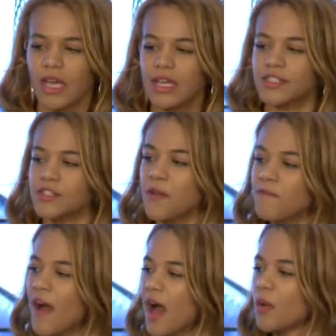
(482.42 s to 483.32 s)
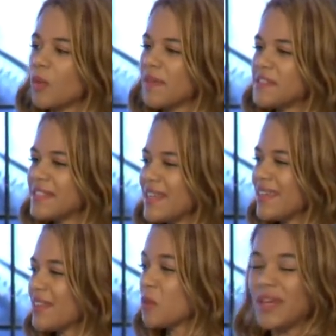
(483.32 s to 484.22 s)
So far, we've
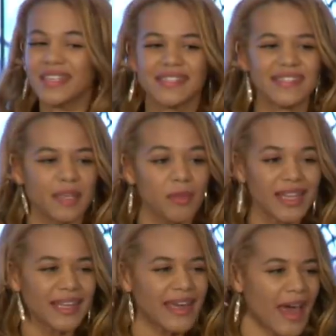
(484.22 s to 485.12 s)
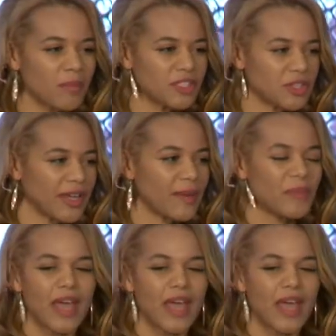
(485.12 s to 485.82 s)
seen that we can simulate chemistry